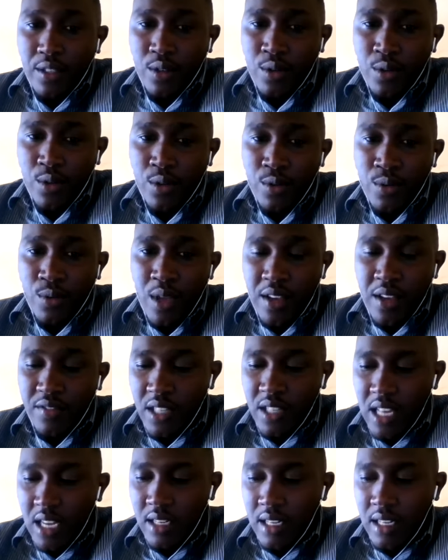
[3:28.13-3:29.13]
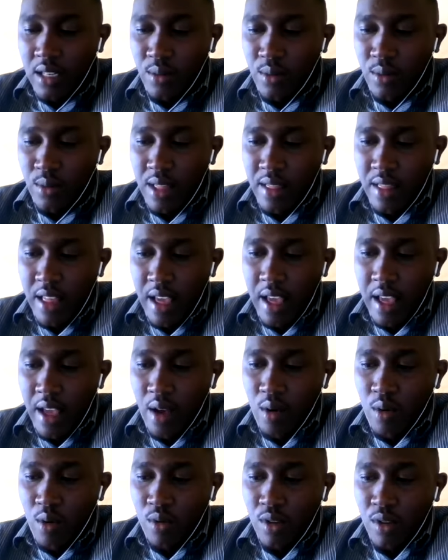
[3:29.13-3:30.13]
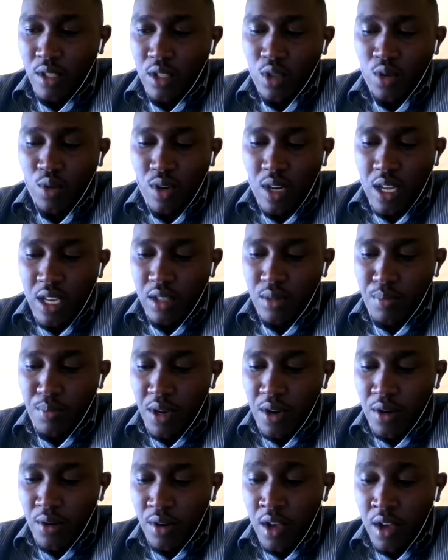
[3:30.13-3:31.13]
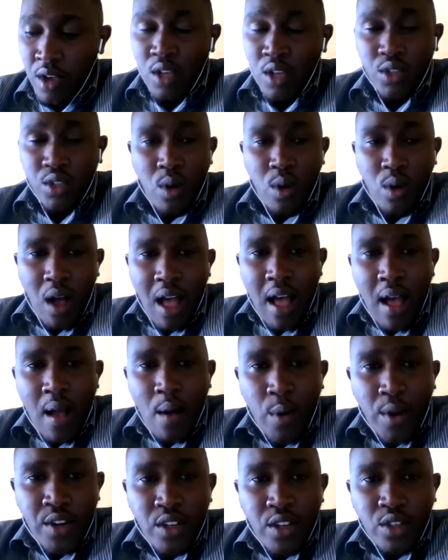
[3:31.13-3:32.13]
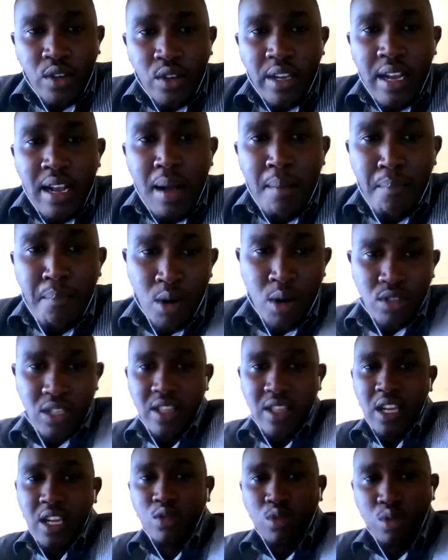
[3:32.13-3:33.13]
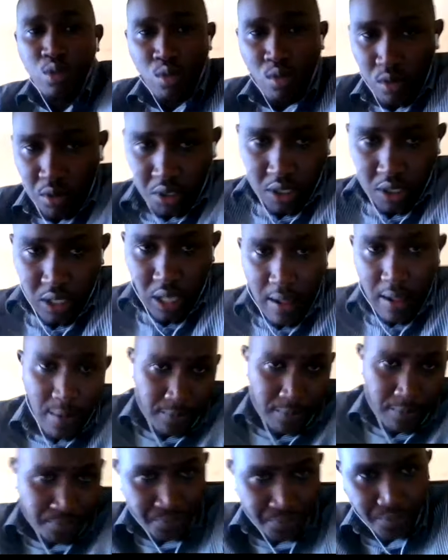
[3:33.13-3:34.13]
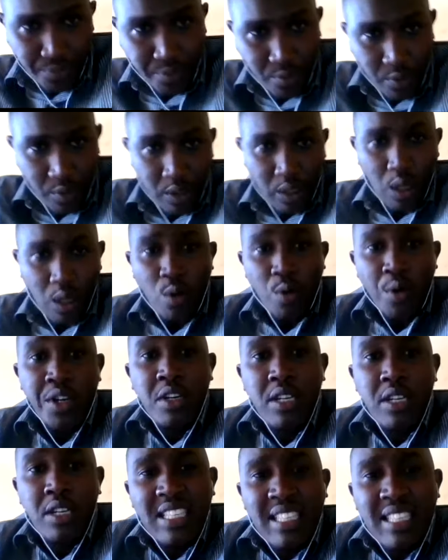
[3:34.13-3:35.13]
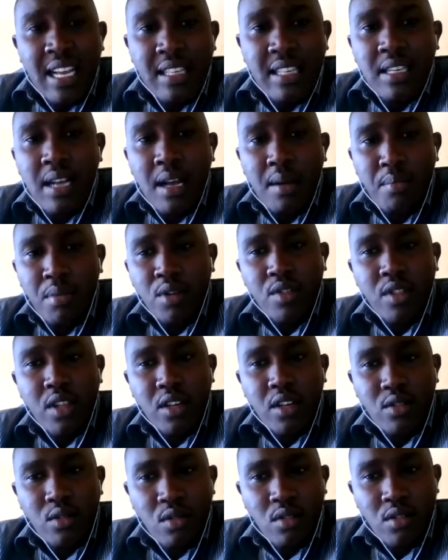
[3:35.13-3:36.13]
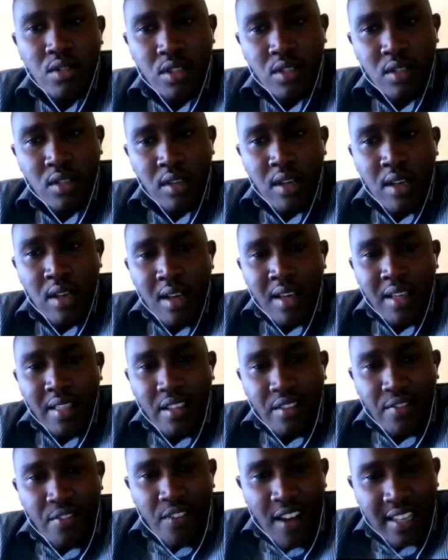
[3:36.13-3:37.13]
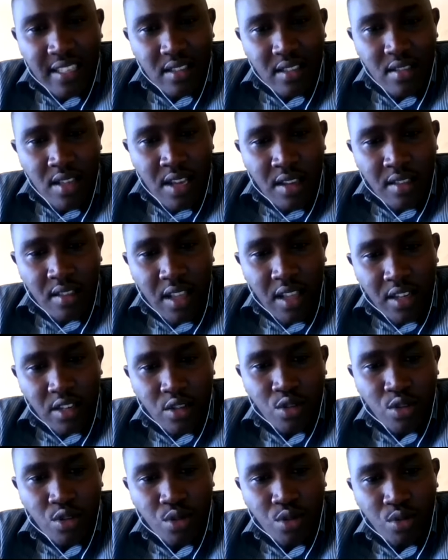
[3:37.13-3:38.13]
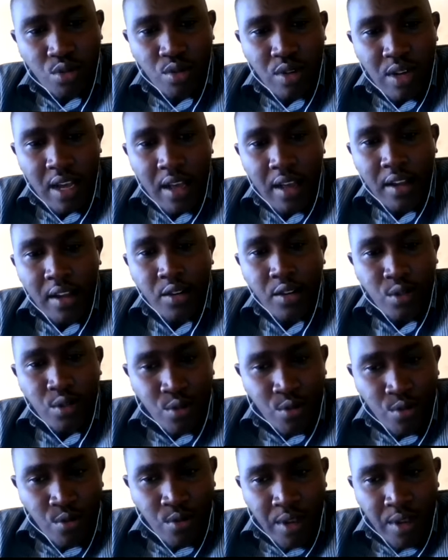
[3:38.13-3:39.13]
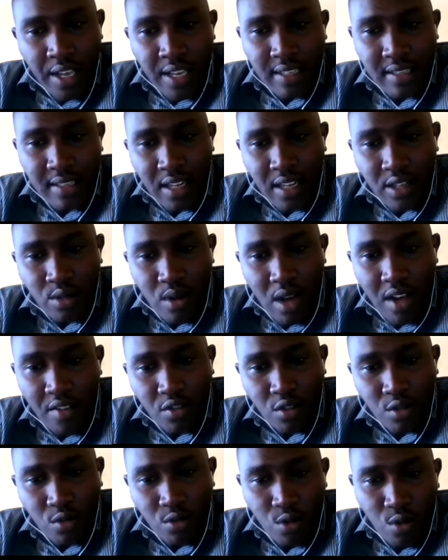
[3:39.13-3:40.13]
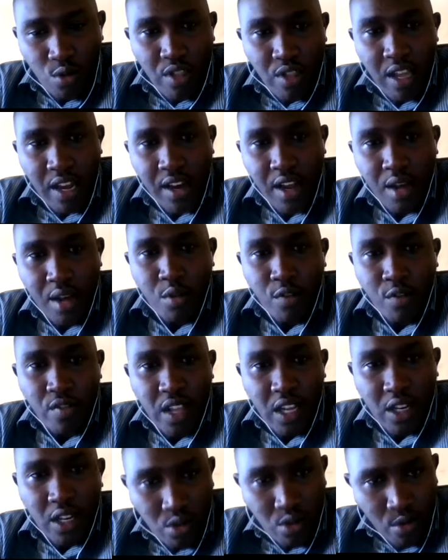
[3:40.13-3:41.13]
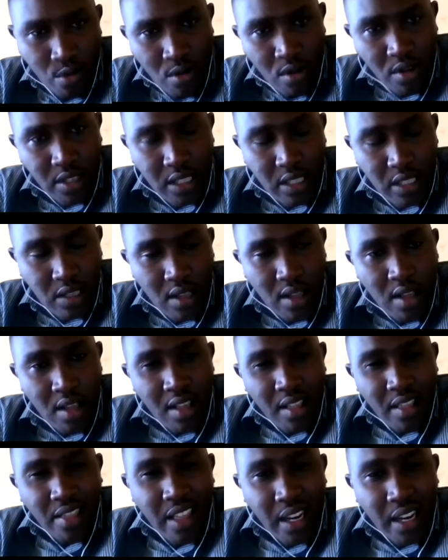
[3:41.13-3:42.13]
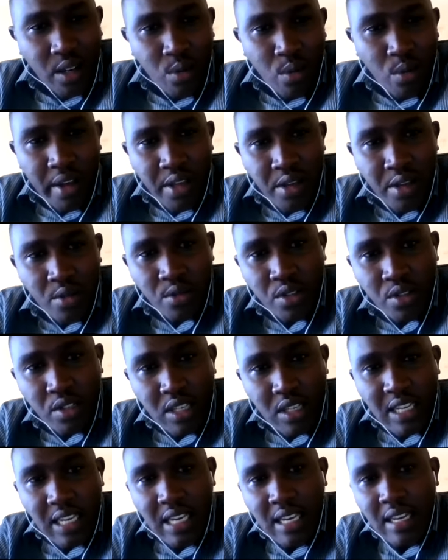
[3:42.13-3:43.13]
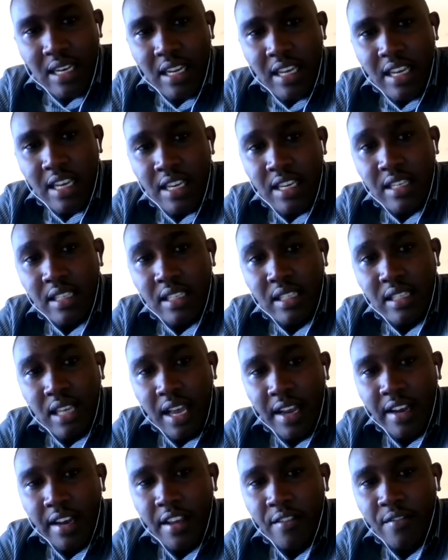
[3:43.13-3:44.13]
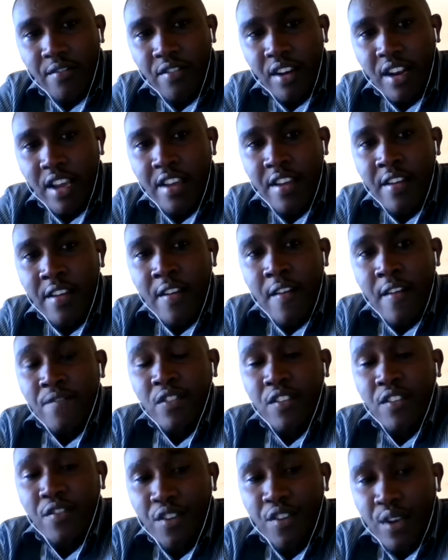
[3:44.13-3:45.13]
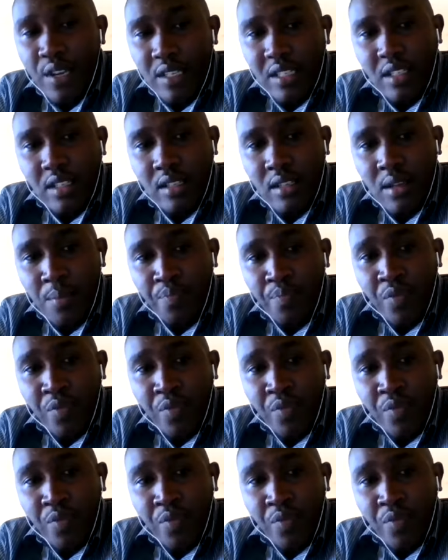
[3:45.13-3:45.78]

So we have started with the Old Stone Age period. So uh, when you're talking about the tools, when you're discussing about the tools, the first thing that you should uh, do is that you have to know the name of the tools that were used in each and every phase.